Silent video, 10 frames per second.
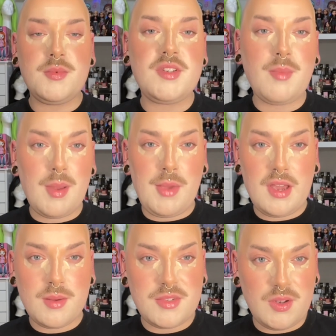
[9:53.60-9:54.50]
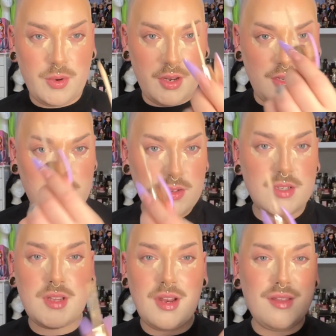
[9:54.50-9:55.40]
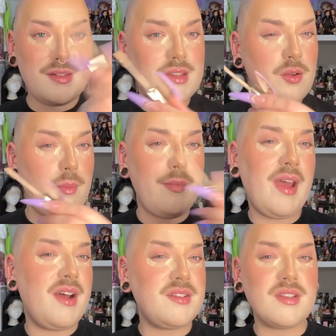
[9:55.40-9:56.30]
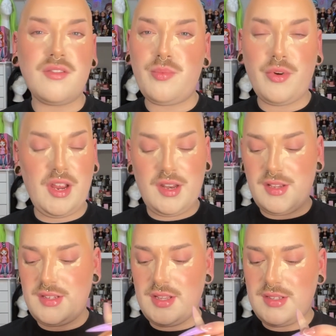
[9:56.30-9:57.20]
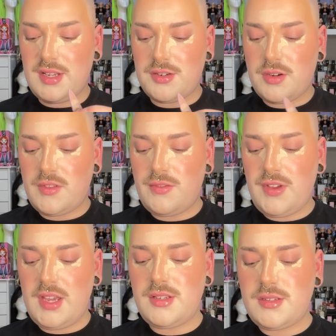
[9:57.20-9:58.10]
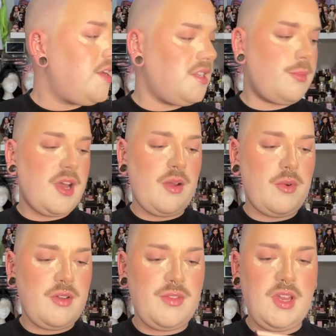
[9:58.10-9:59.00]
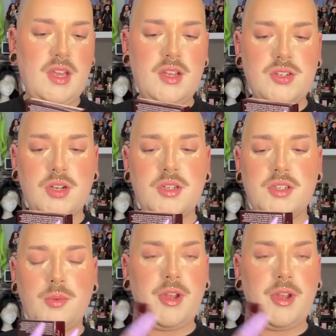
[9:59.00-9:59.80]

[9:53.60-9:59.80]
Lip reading: to my makeup. So we're going to do just kind of this little mask of brightness in the center of the face. I did buy one of the Charlotte Tilbury